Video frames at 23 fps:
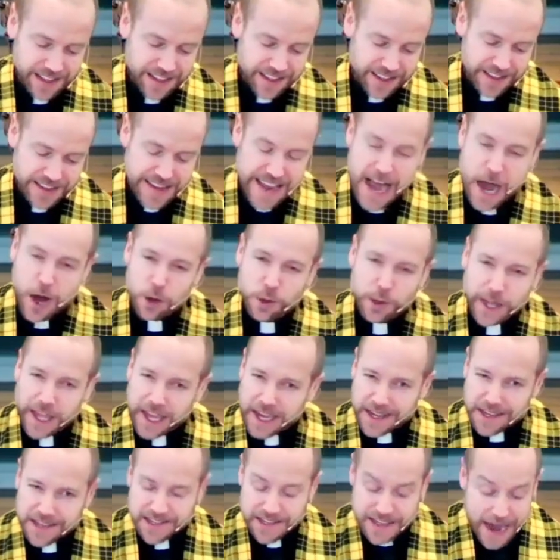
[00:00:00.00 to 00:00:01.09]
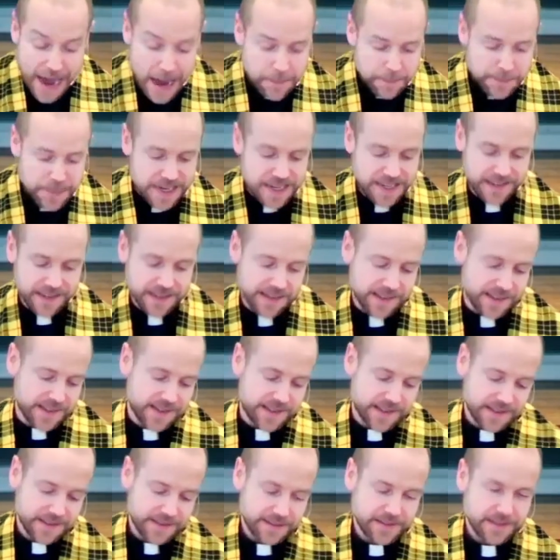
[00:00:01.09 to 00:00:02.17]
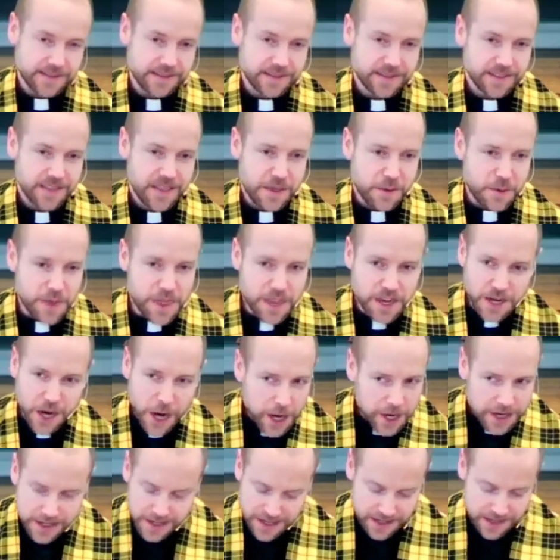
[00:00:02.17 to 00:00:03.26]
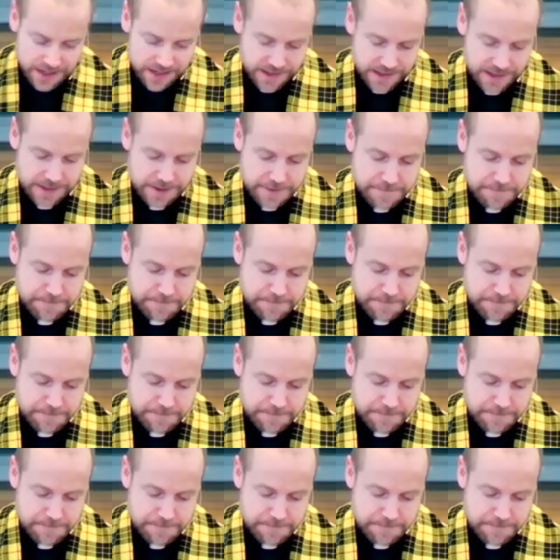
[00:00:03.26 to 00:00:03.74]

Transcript: Now like zombies through the darkness.